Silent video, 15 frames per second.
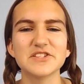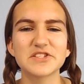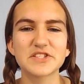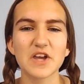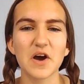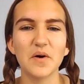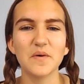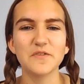
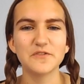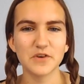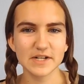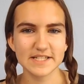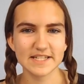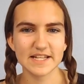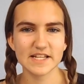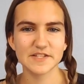So for
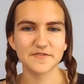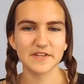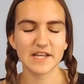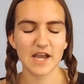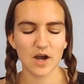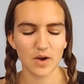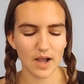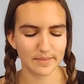today's
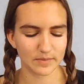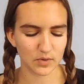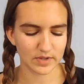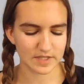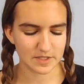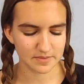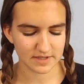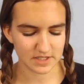video, I'm
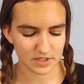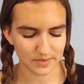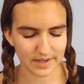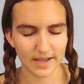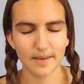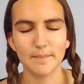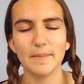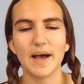going to be
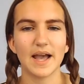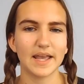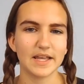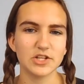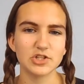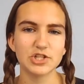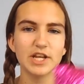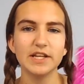doing my
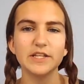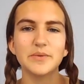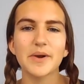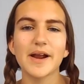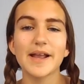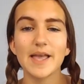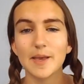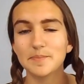
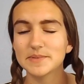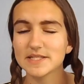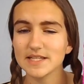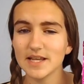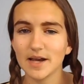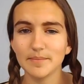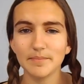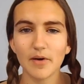January Ipsy
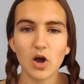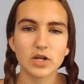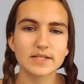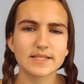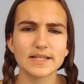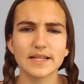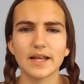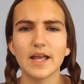
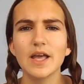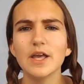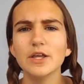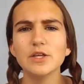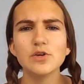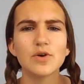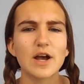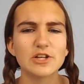unboxing.
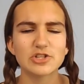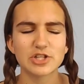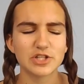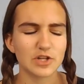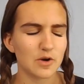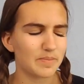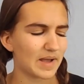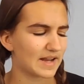You guys should
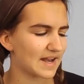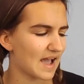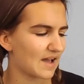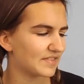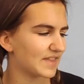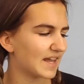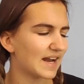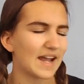know by
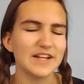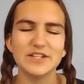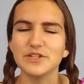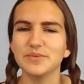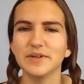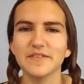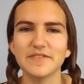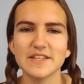now that I do
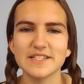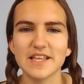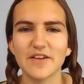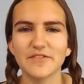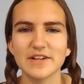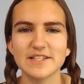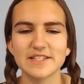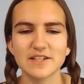one of these
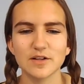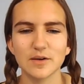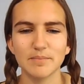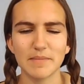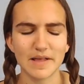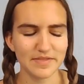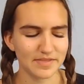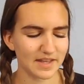every single
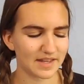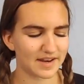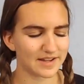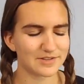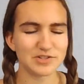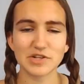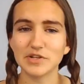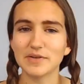month and I
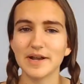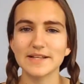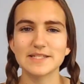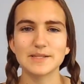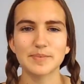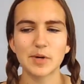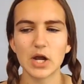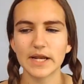show you guys
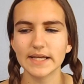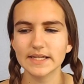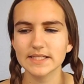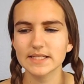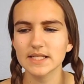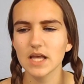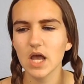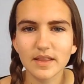the
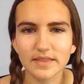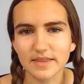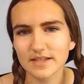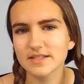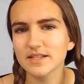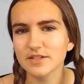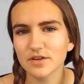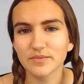products.
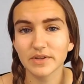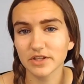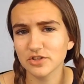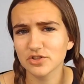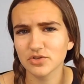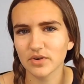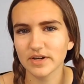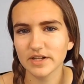This is a really
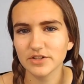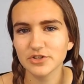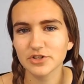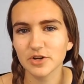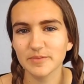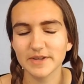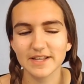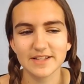short
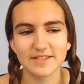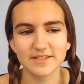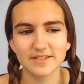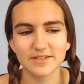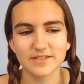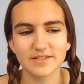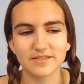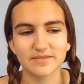intro because
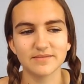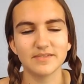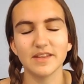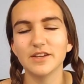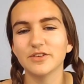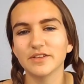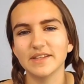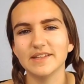there's
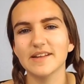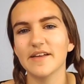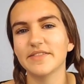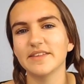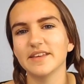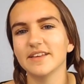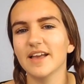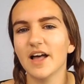literally
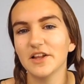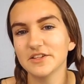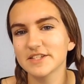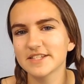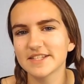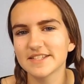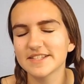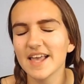nothing
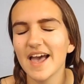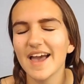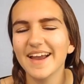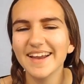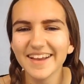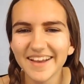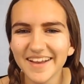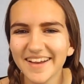else to say.